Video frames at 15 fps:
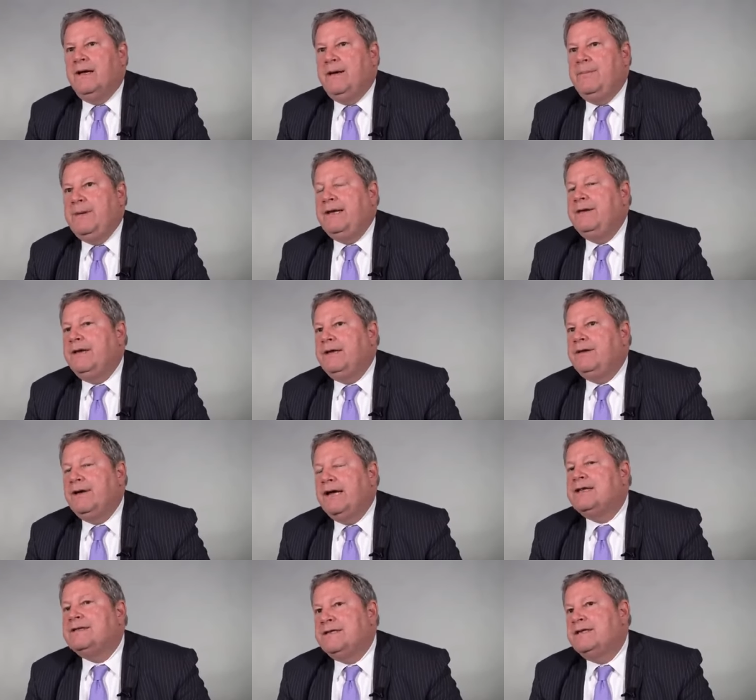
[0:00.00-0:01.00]
uh, mean that the
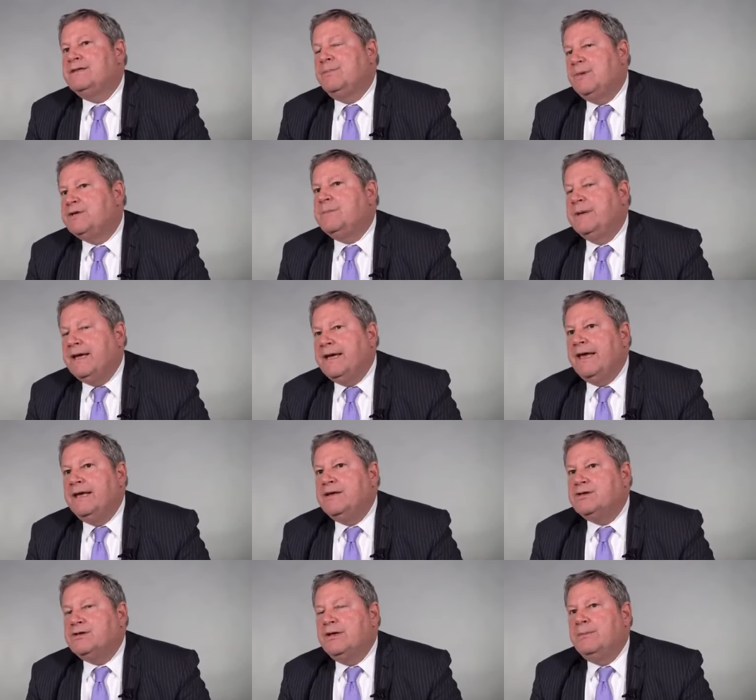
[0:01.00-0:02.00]
United States must be
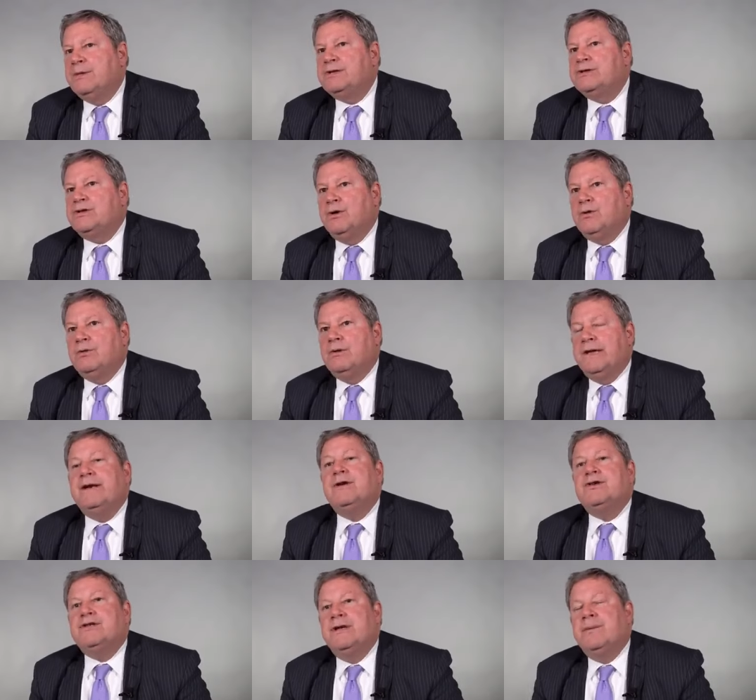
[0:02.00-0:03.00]
engaged and must show
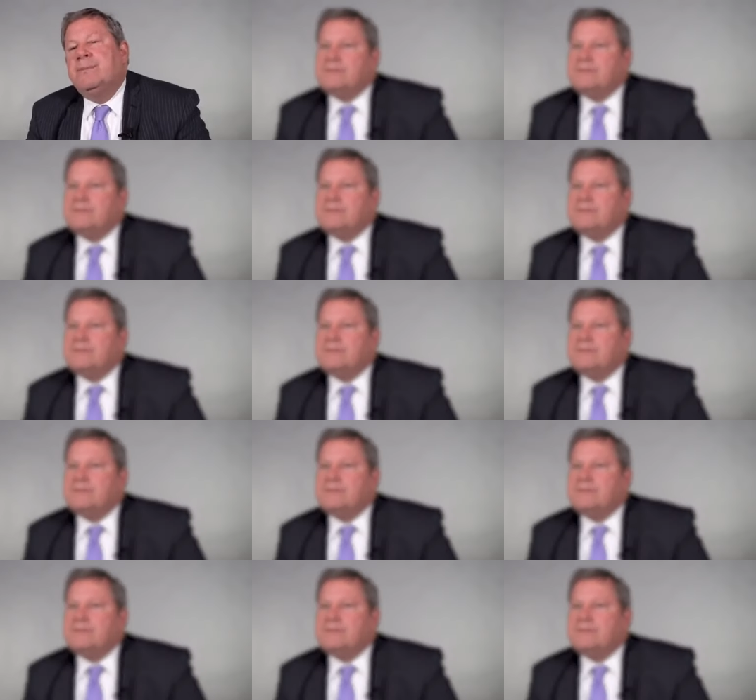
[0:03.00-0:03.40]
leadership